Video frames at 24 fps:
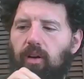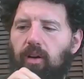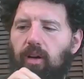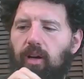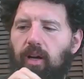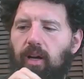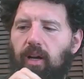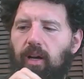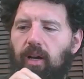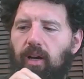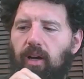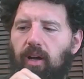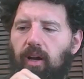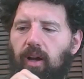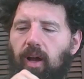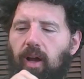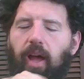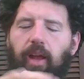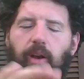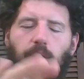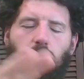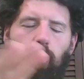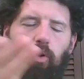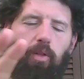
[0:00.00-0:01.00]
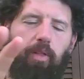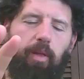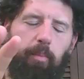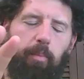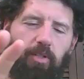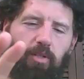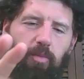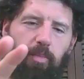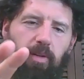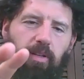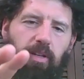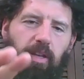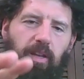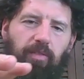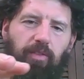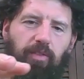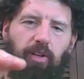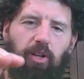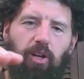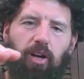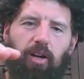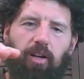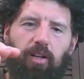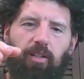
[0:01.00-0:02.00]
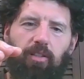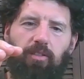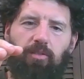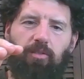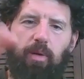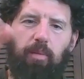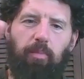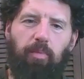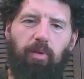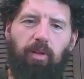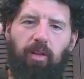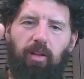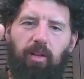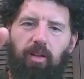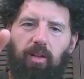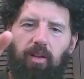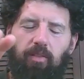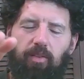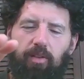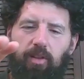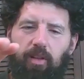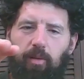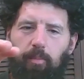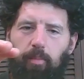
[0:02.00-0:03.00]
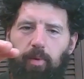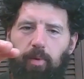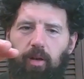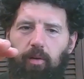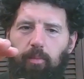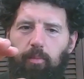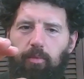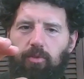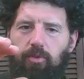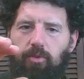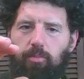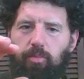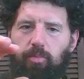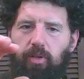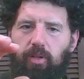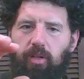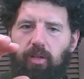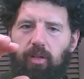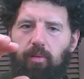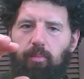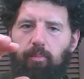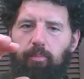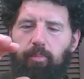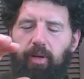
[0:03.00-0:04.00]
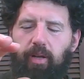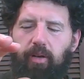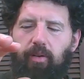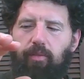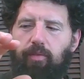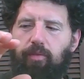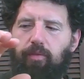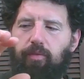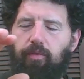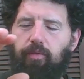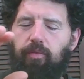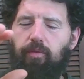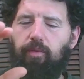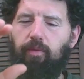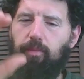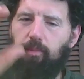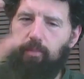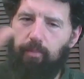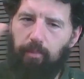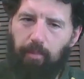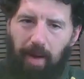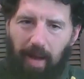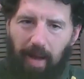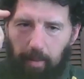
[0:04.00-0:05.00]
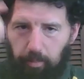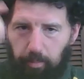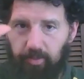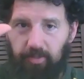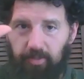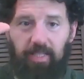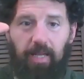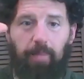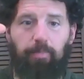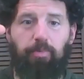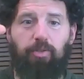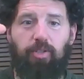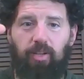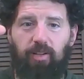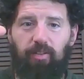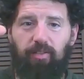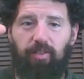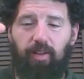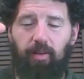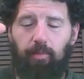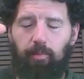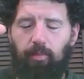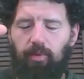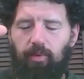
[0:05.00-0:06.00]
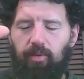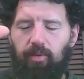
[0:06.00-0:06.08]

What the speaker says: I don't know that much about David Goggins. Maybe everything about him is brilliant, but my perception of him,